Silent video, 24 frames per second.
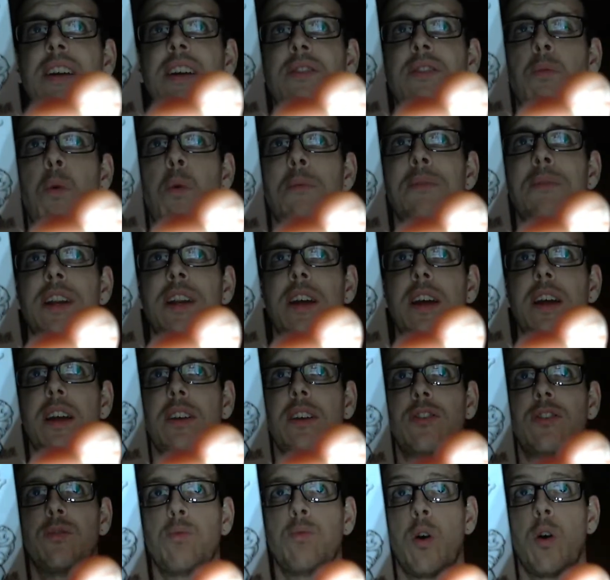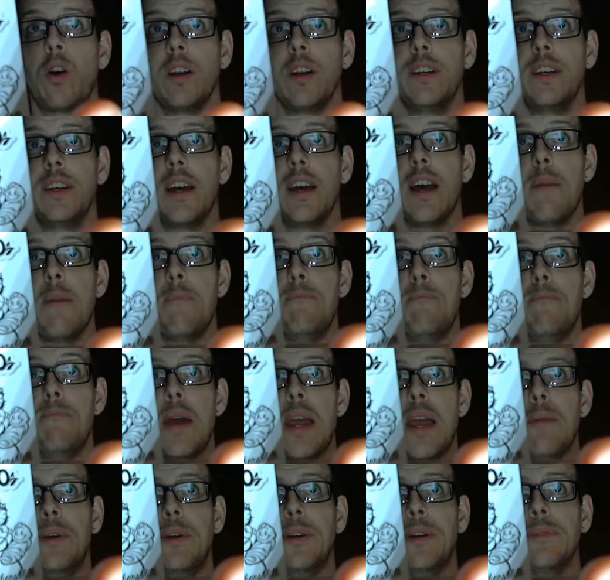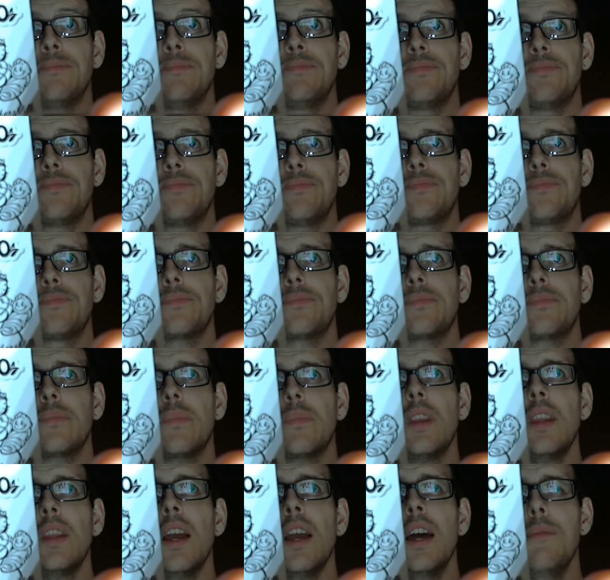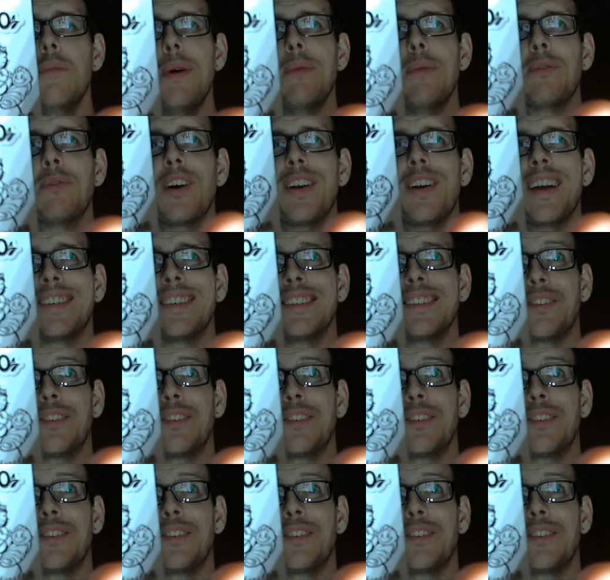it's a woman swaddling a baby, and the baby's got a nice little